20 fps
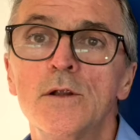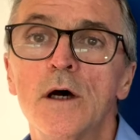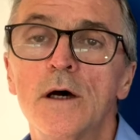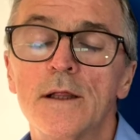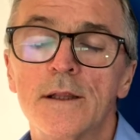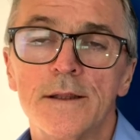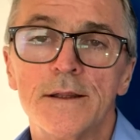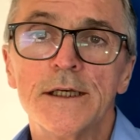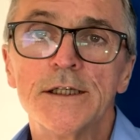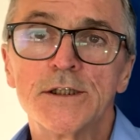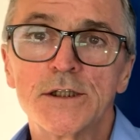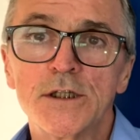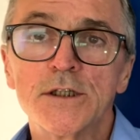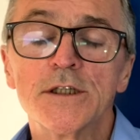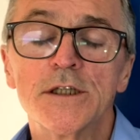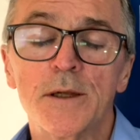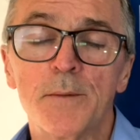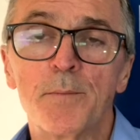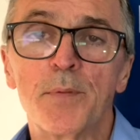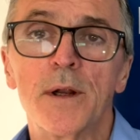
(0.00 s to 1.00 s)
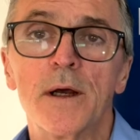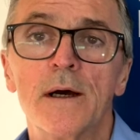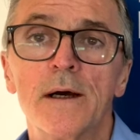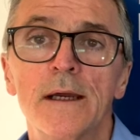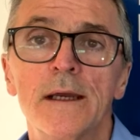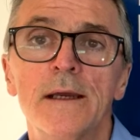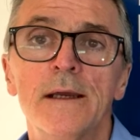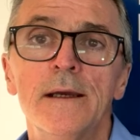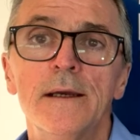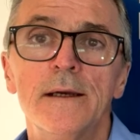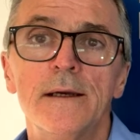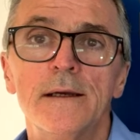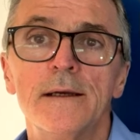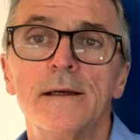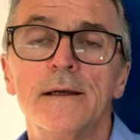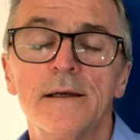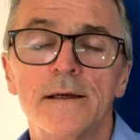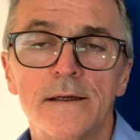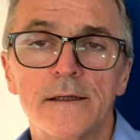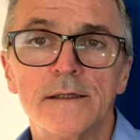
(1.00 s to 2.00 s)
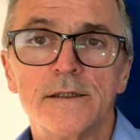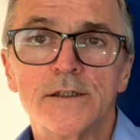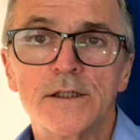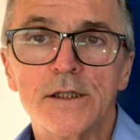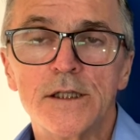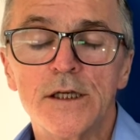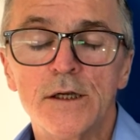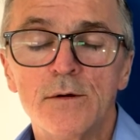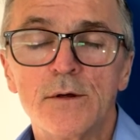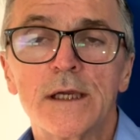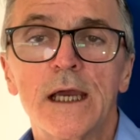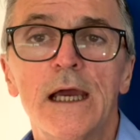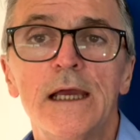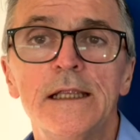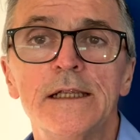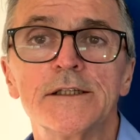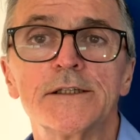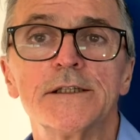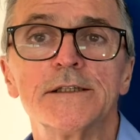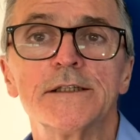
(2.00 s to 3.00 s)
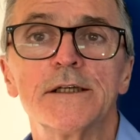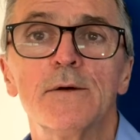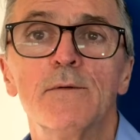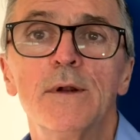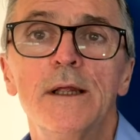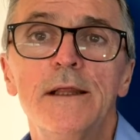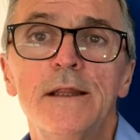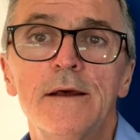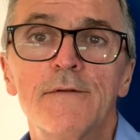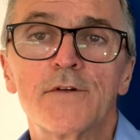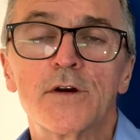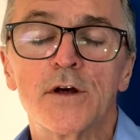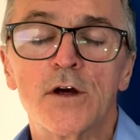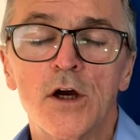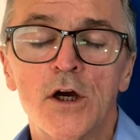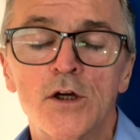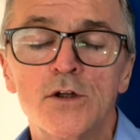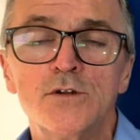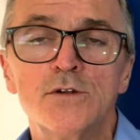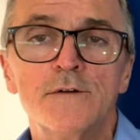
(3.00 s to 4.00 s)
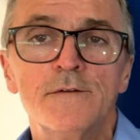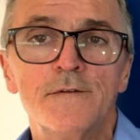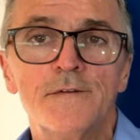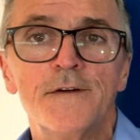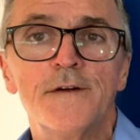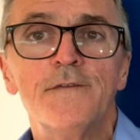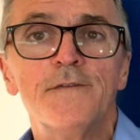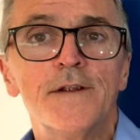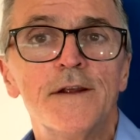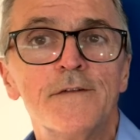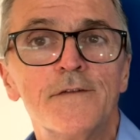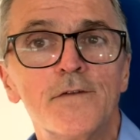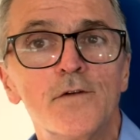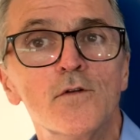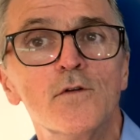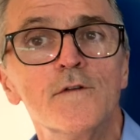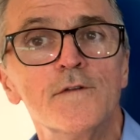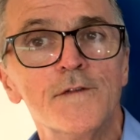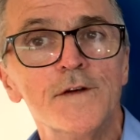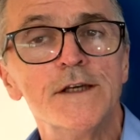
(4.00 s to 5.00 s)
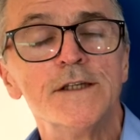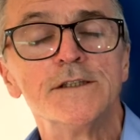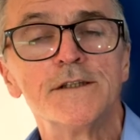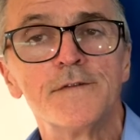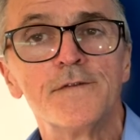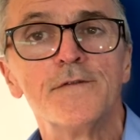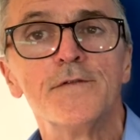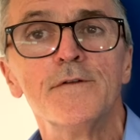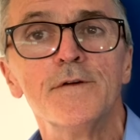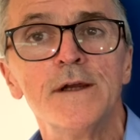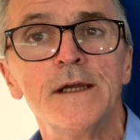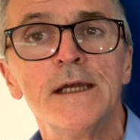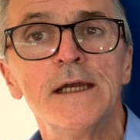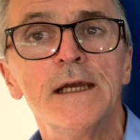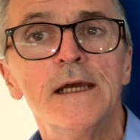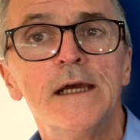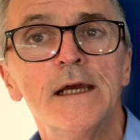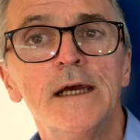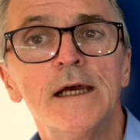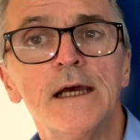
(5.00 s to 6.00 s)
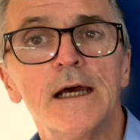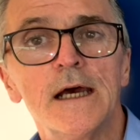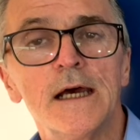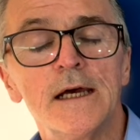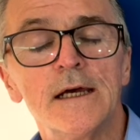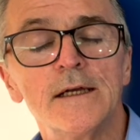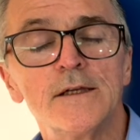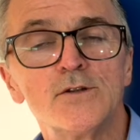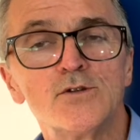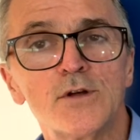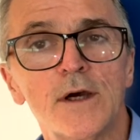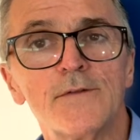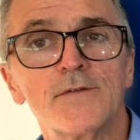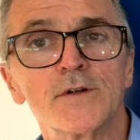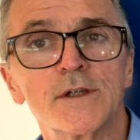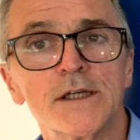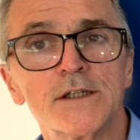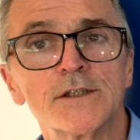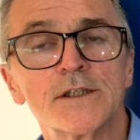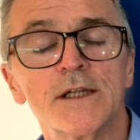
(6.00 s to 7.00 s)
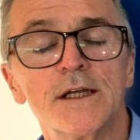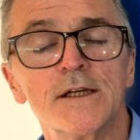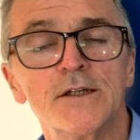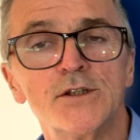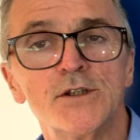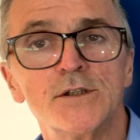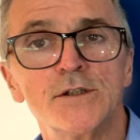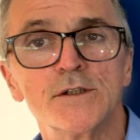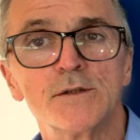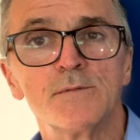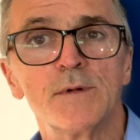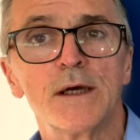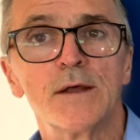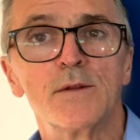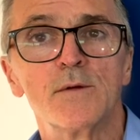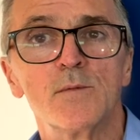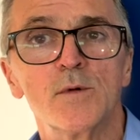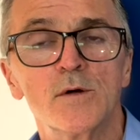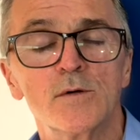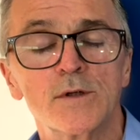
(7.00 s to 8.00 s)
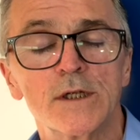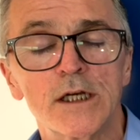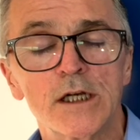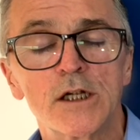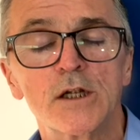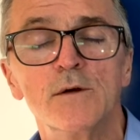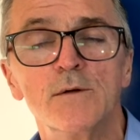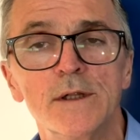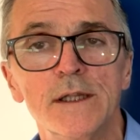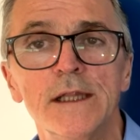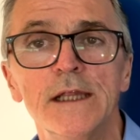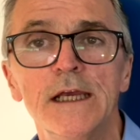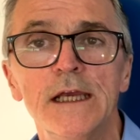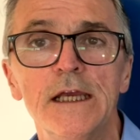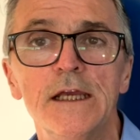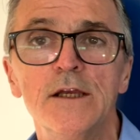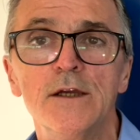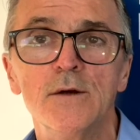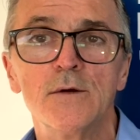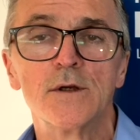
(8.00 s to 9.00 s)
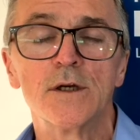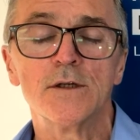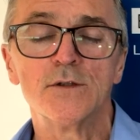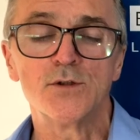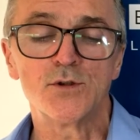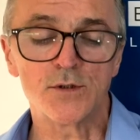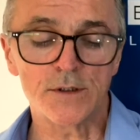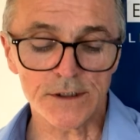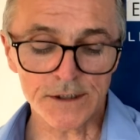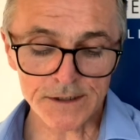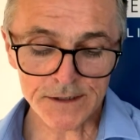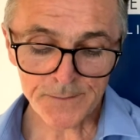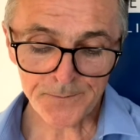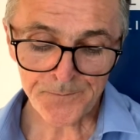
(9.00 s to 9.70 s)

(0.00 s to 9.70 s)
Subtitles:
This doesn't apply to the UK necessarily. They've got 154 visa-free travel destinations around the world, including the EU countries.